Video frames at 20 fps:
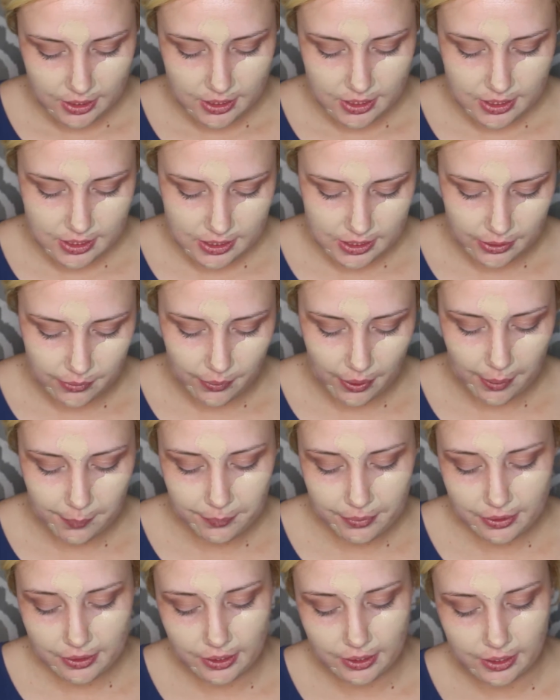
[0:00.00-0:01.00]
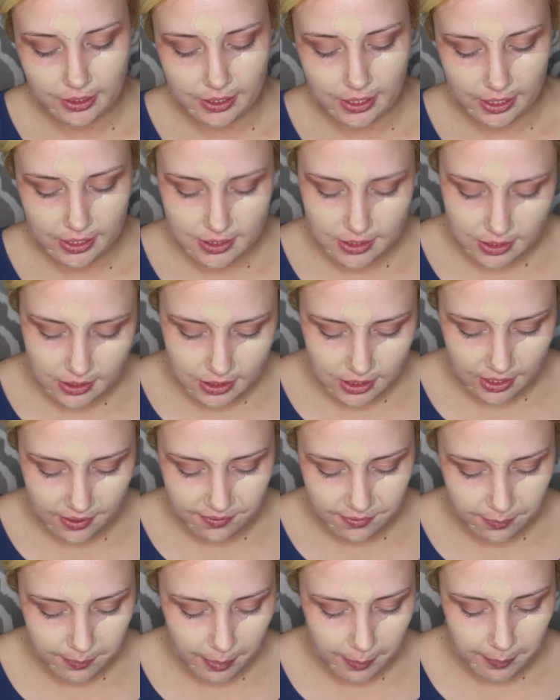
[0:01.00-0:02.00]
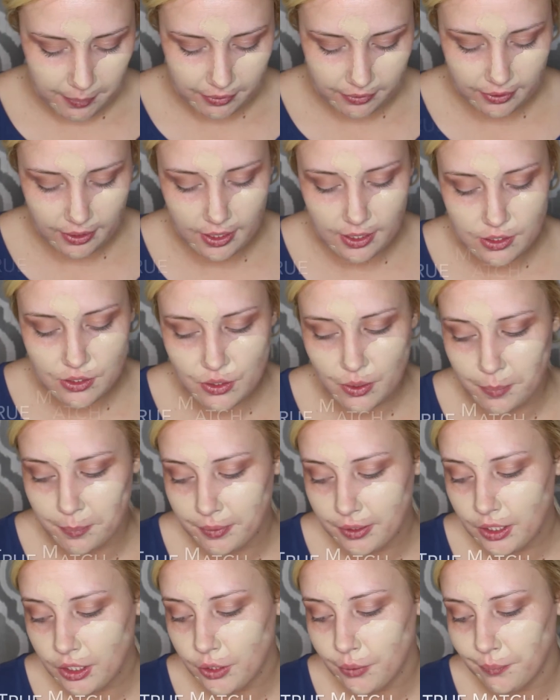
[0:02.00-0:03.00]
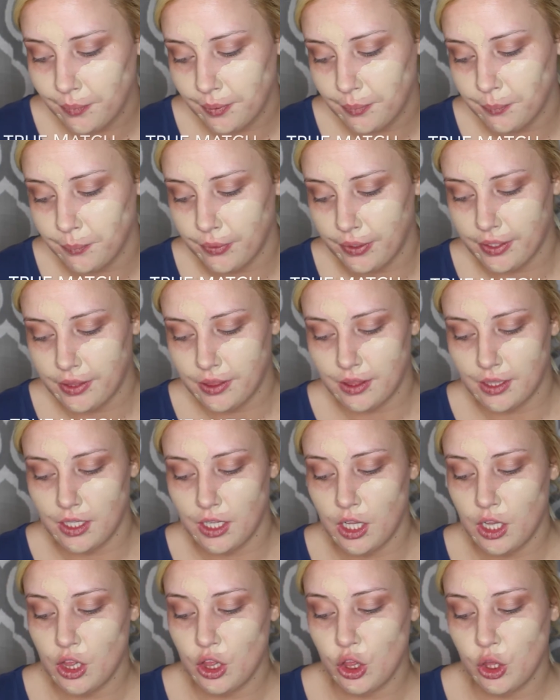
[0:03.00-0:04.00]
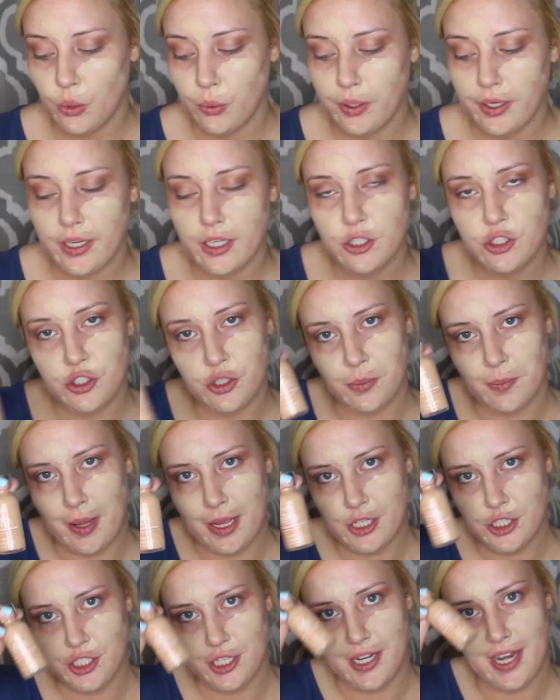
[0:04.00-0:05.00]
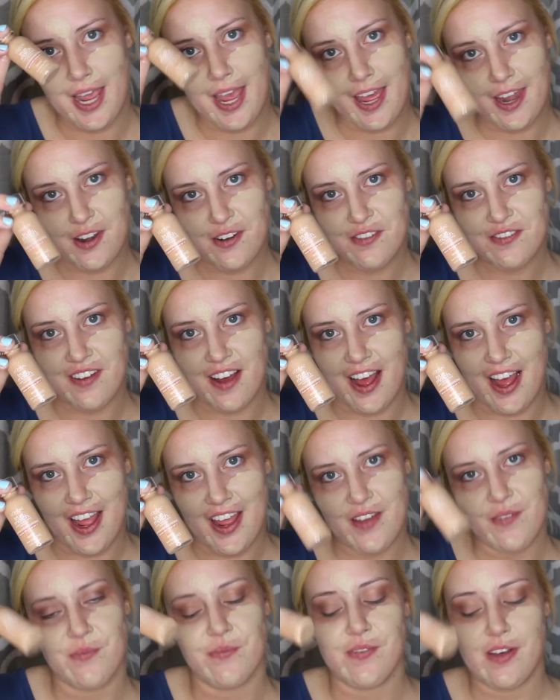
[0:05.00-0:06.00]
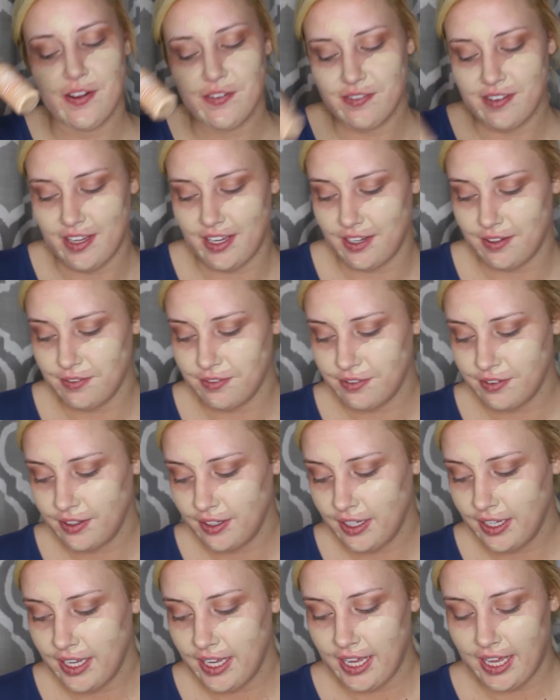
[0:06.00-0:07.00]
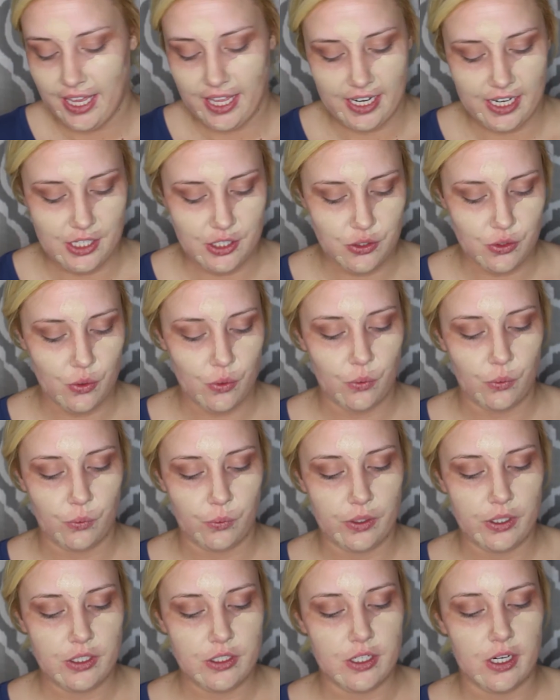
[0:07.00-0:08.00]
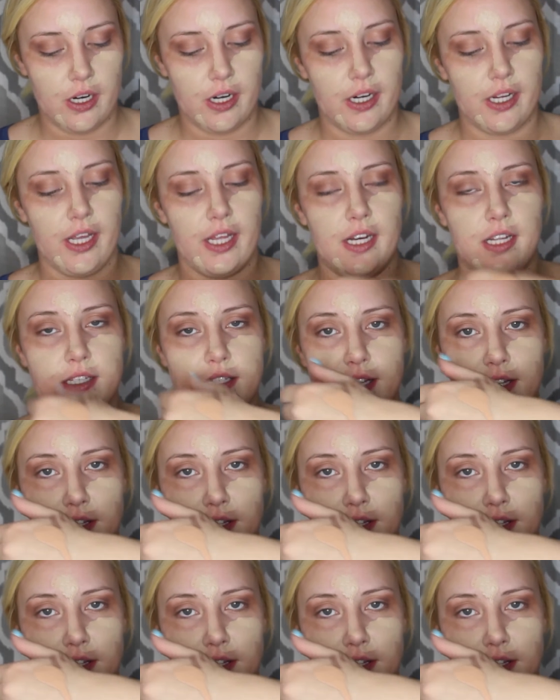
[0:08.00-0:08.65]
So I'm gonna look nice and tan for my birthday, so I'm gonna go in with the L'Oreal True Match in N5, my fave, and it's real dark and it's